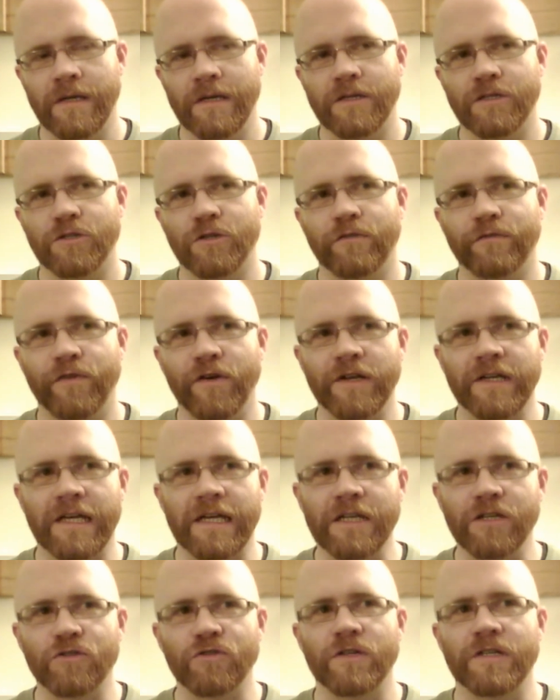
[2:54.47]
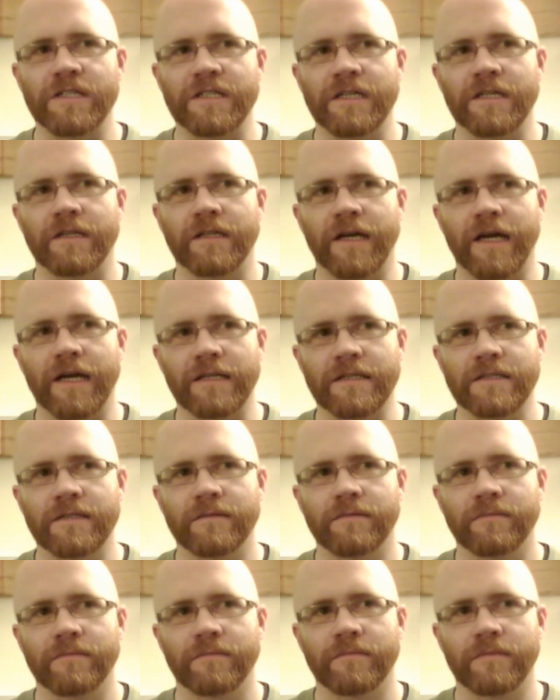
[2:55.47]
So I find it interesting that
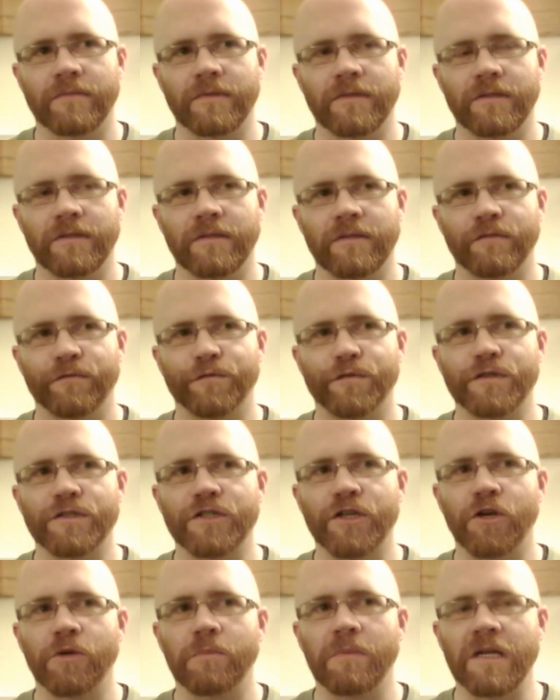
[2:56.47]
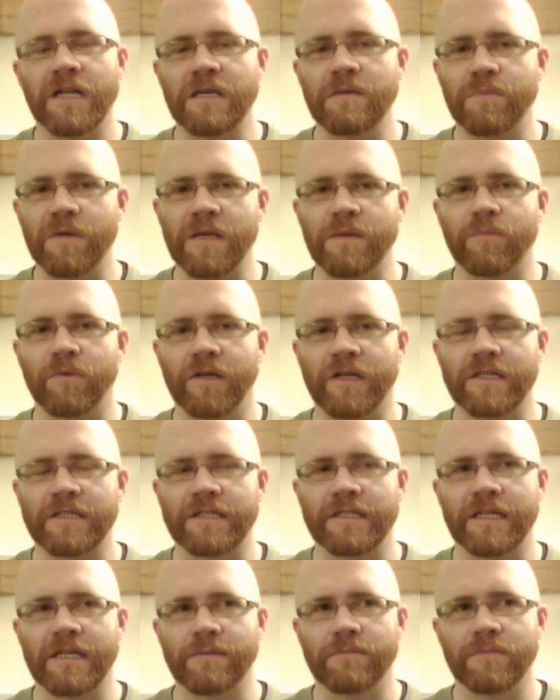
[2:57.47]
for so many people it
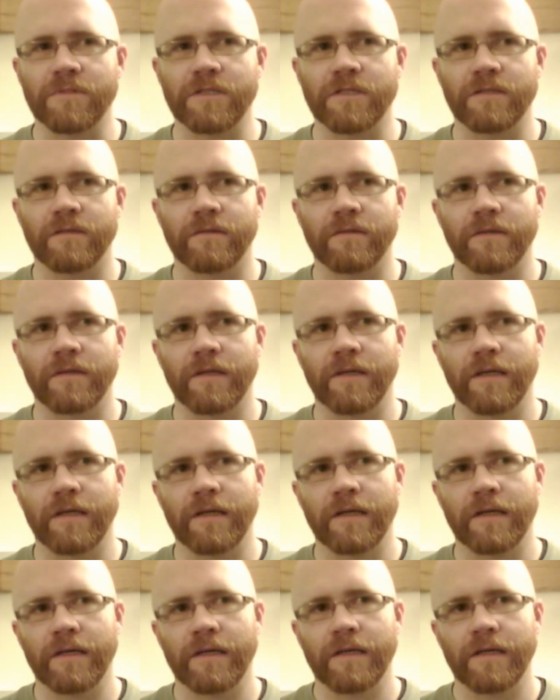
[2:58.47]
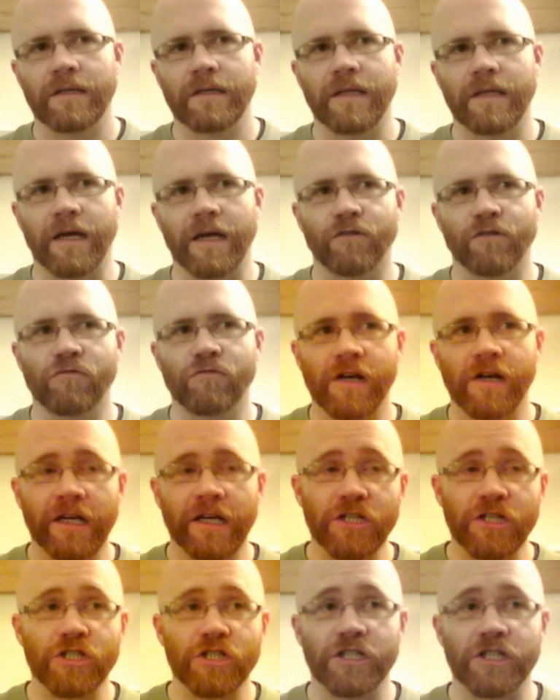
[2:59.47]
seems that a
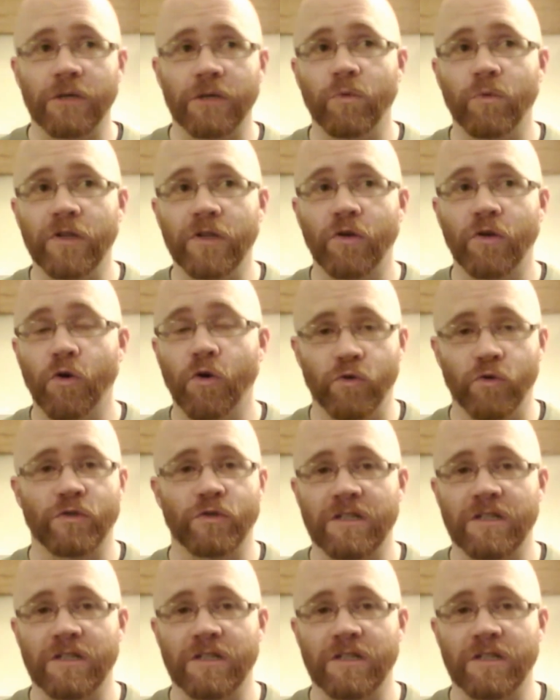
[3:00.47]
relationship with God or